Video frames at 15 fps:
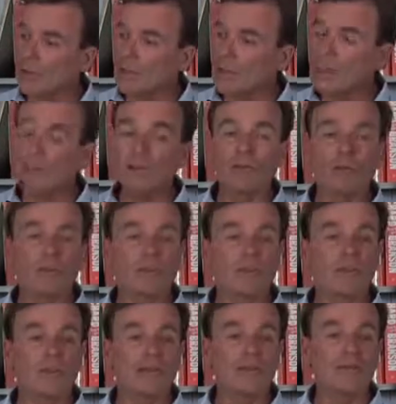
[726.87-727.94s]
And say, look,
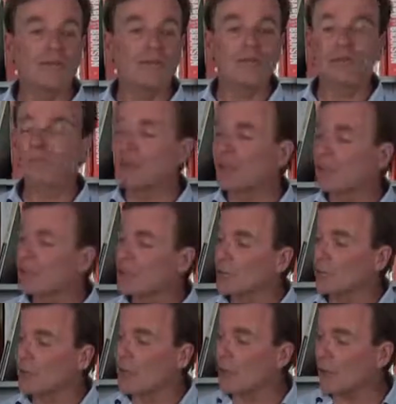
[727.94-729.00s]
you know, you've certainly got
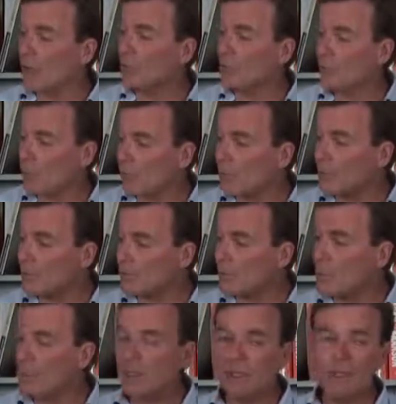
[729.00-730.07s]
to a level after four years
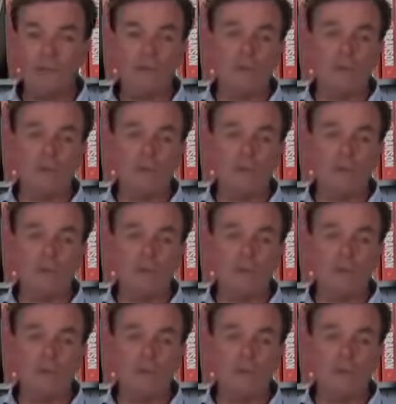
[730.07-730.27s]
with me.